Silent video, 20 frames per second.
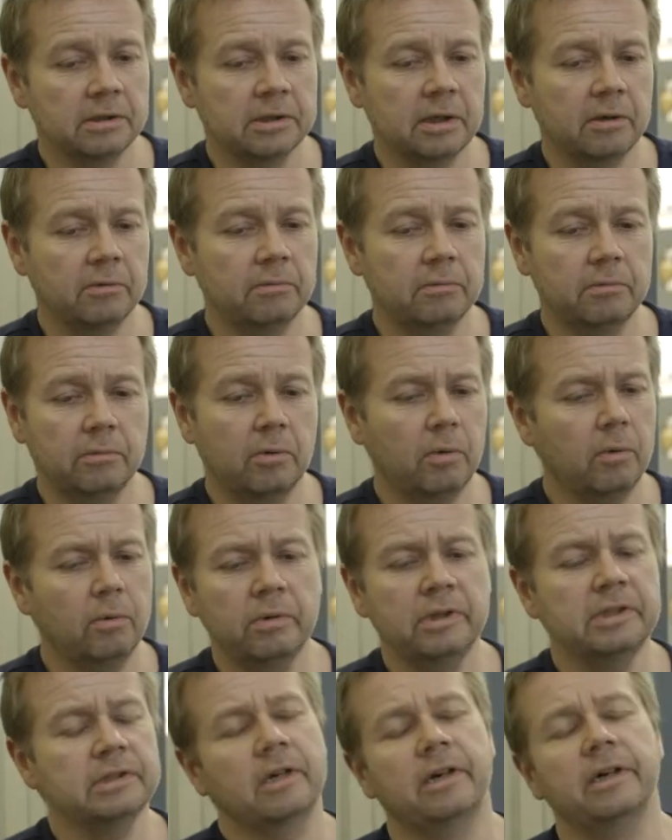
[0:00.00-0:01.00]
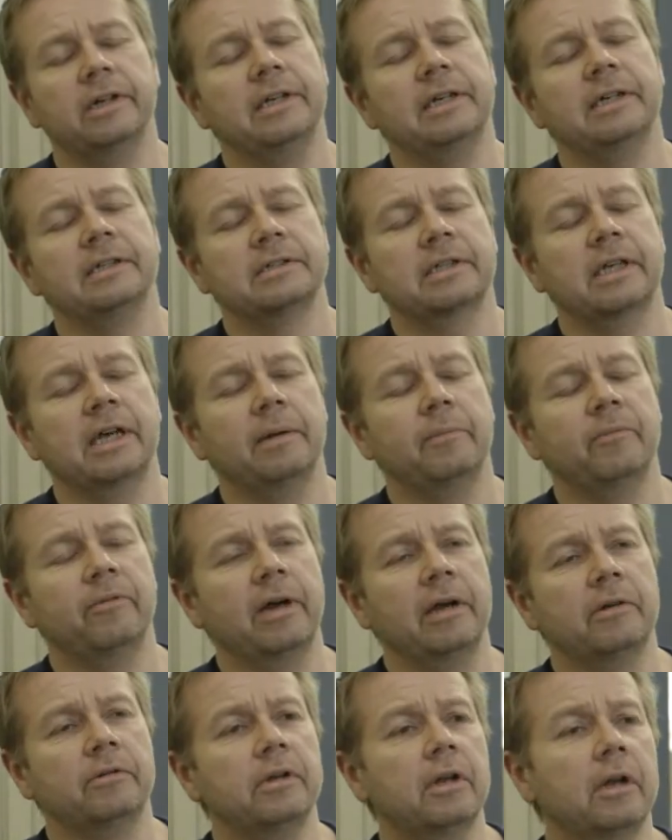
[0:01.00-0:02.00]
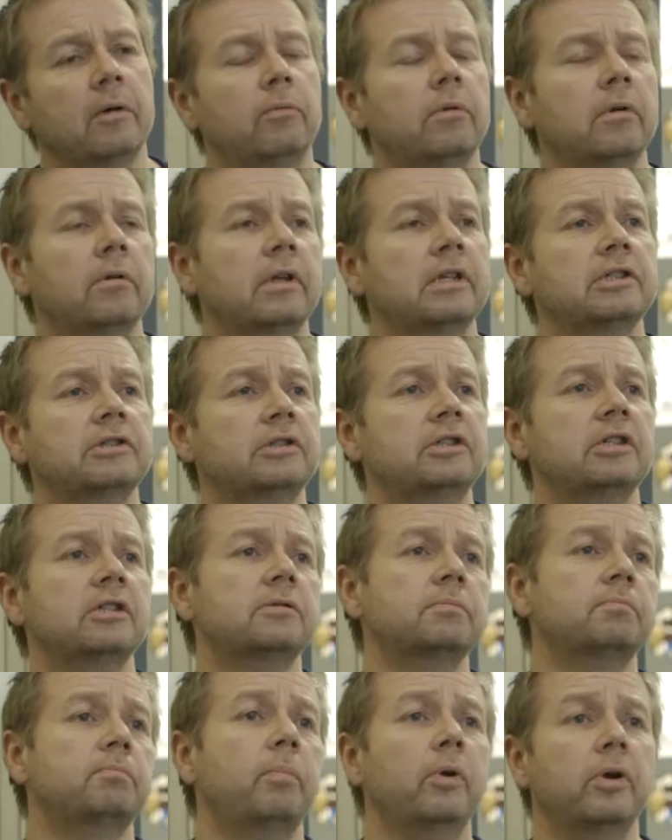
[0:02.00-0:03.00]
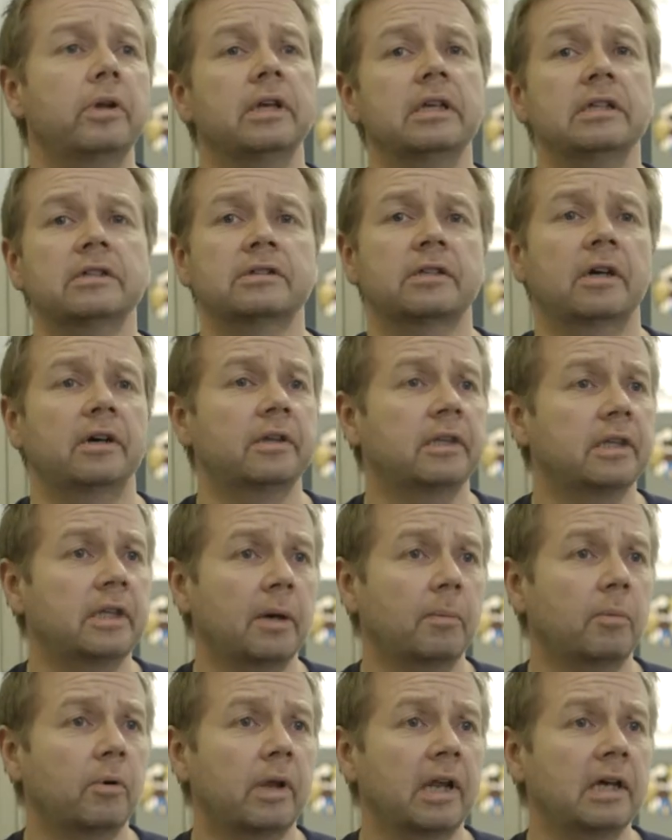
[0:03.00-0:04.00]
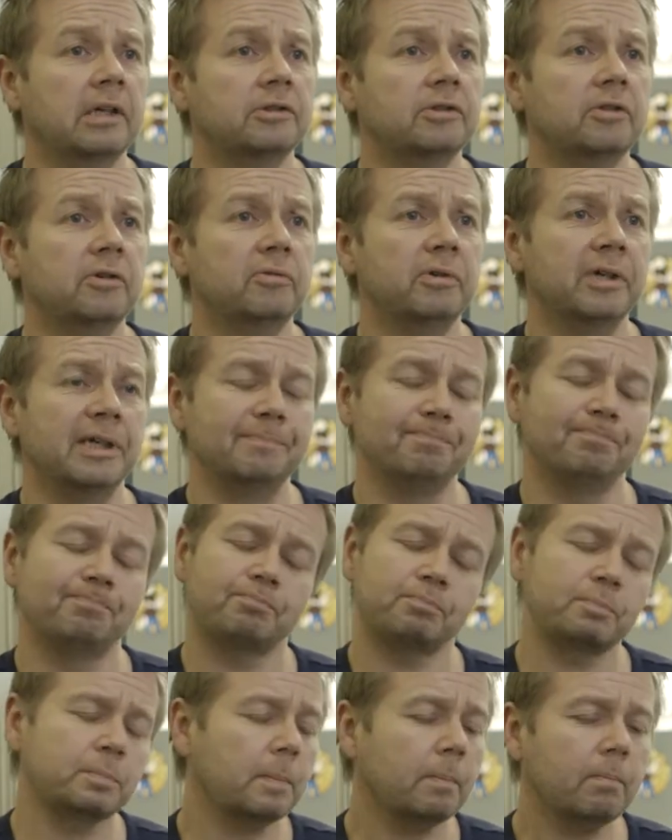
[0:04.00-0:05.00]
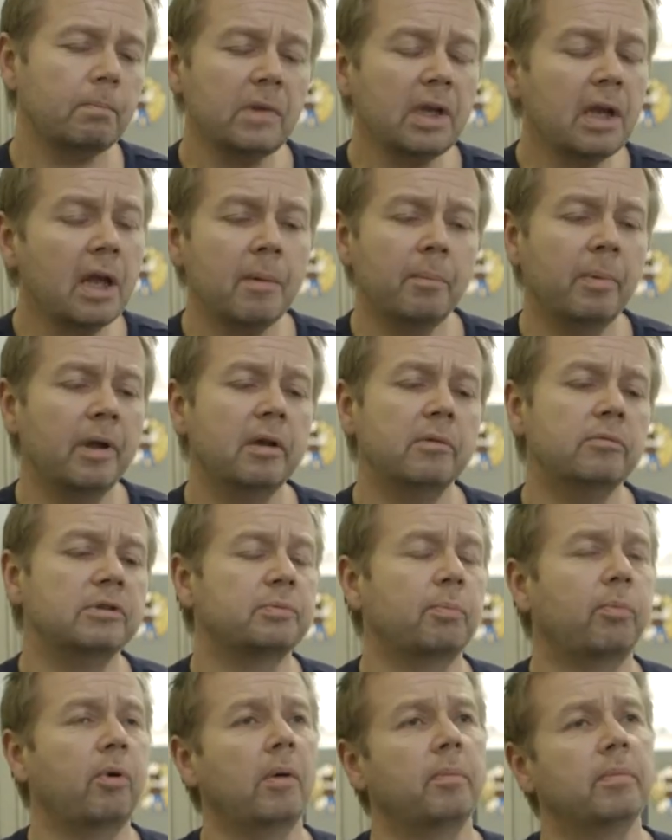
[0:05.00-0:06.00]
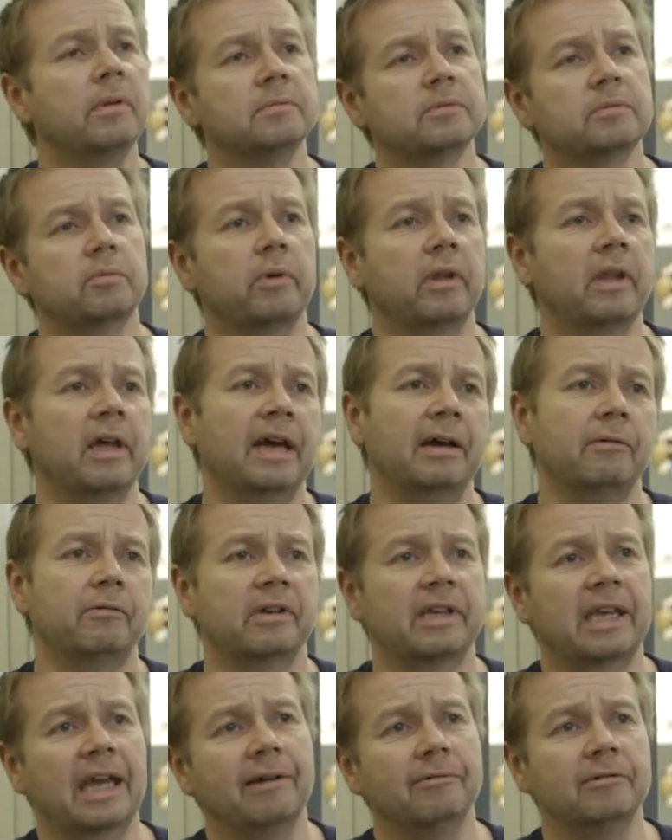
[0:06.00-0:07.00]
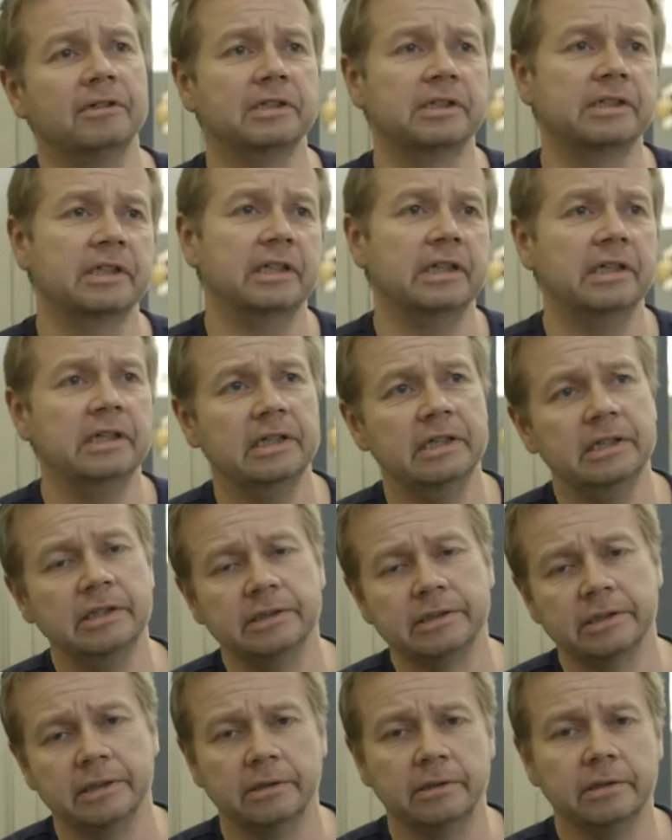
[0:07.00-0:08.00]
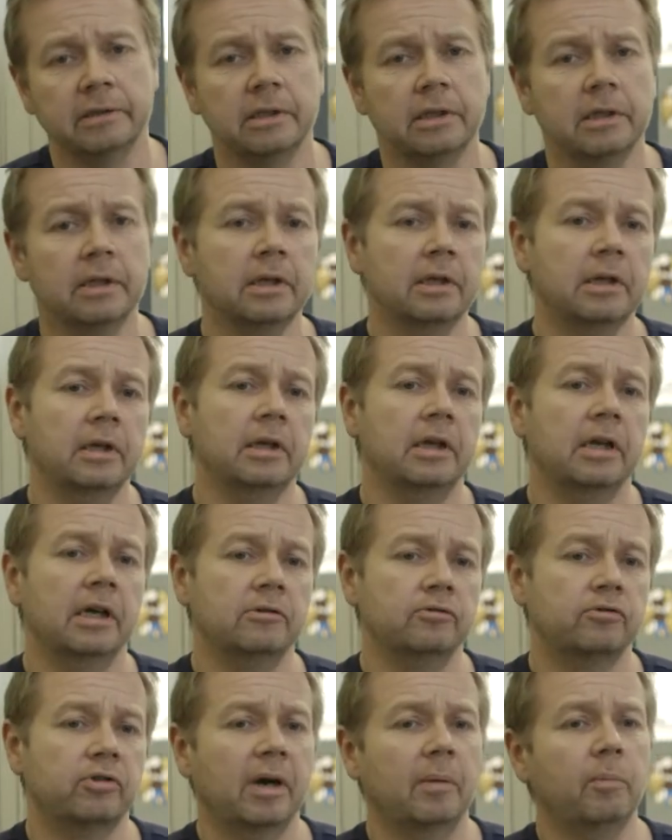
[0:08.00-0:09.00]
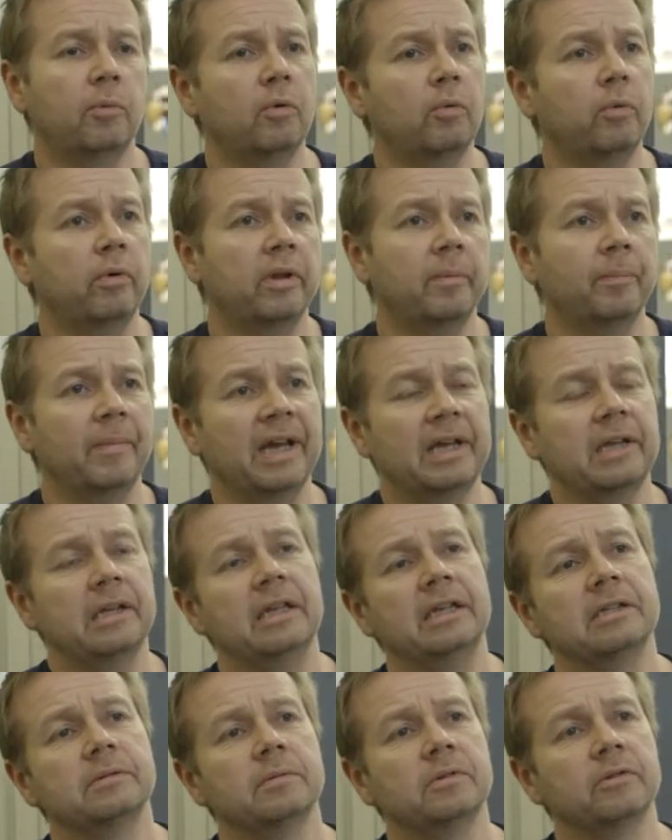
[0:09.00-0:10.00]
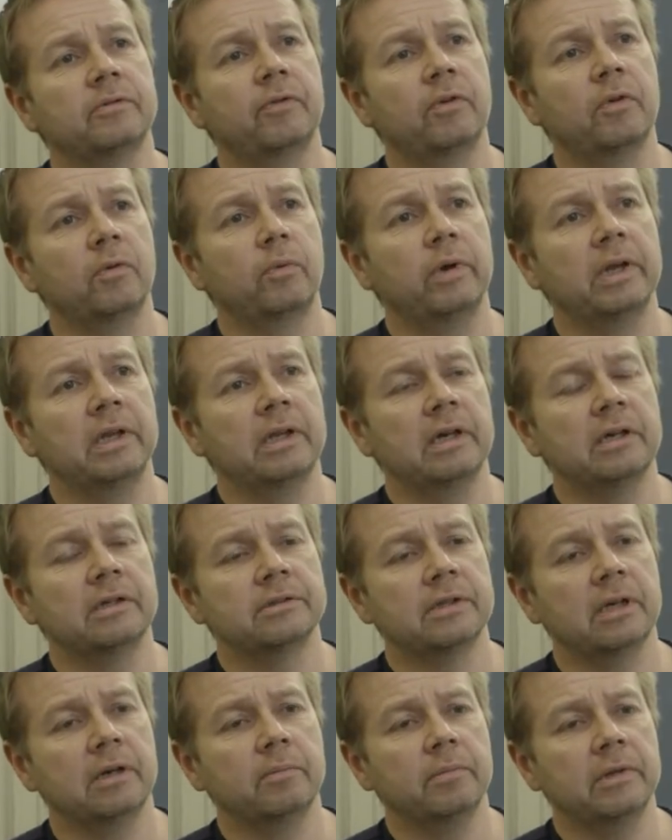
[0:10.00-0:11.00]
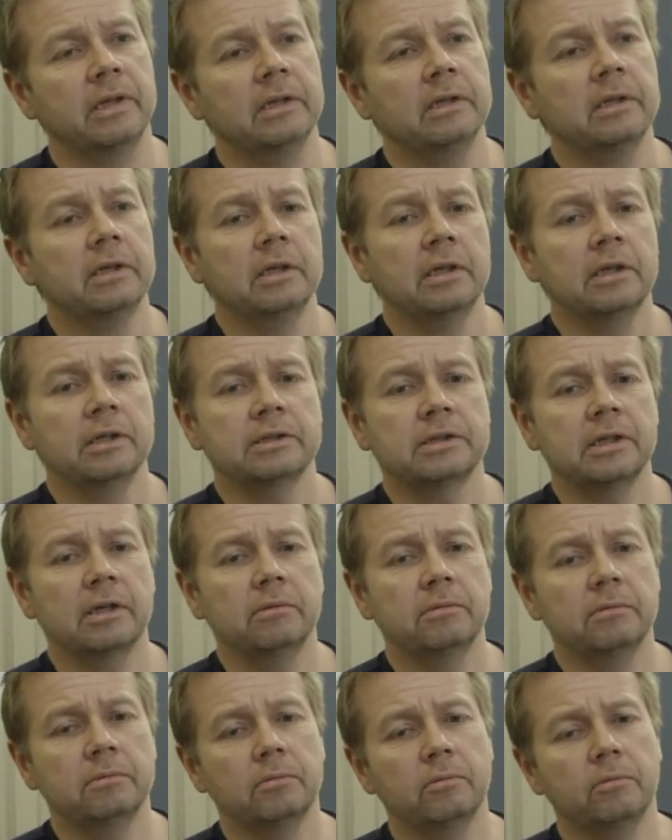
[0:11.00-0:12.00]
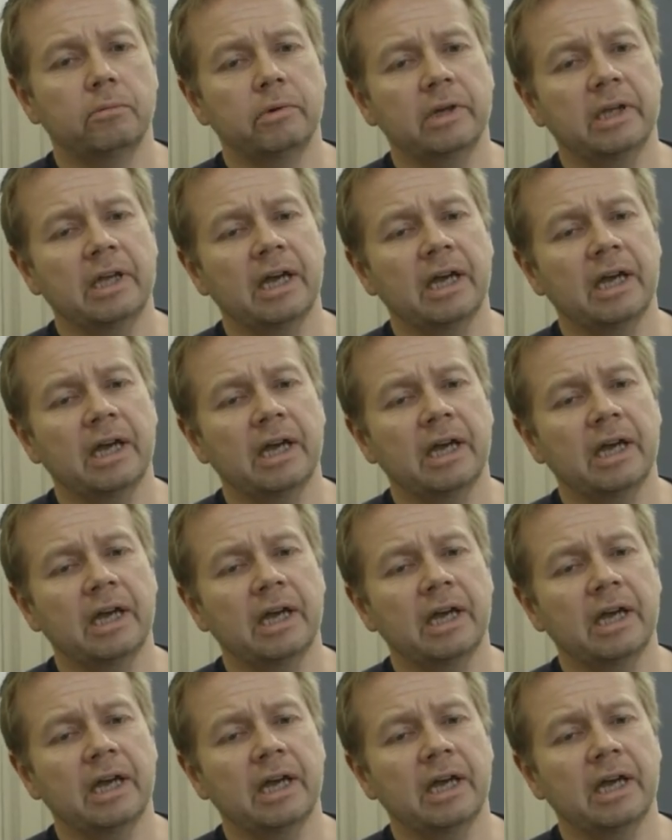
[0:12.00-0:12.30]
So all these ideas came around, let's just put it inside the double glazed unit. But there was problems with that, with guarantees and trouble with the mechanisms for the windows opening. So we